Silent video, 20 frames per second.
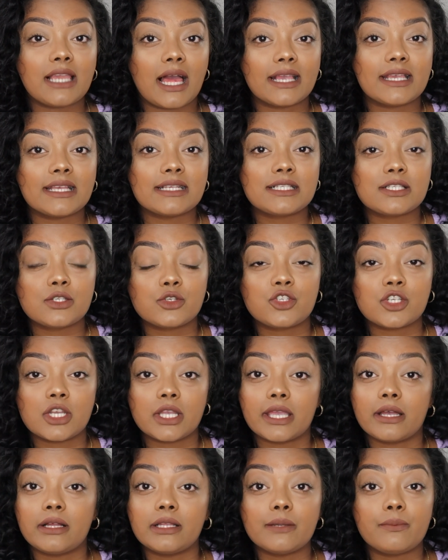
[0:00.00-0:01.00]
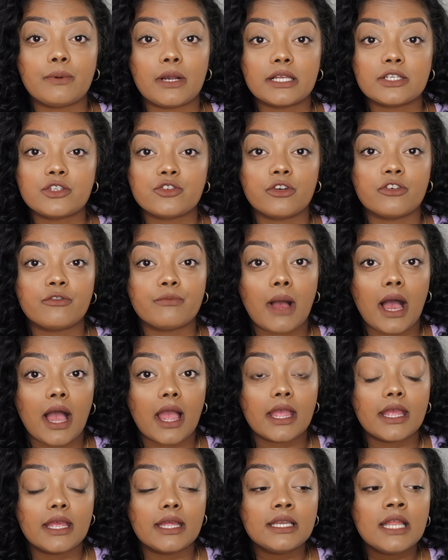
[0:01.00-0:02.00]
Like, it's such a guilty pleasure of
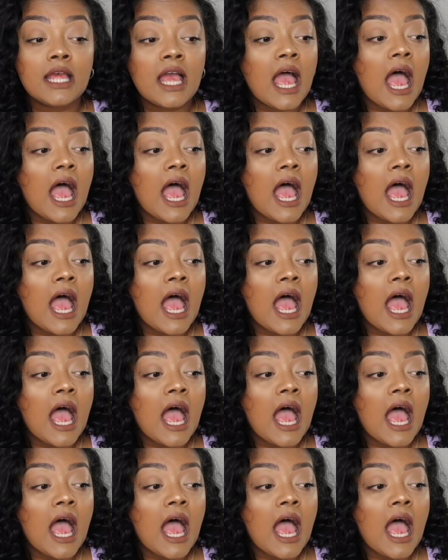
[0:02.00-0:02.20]
mine.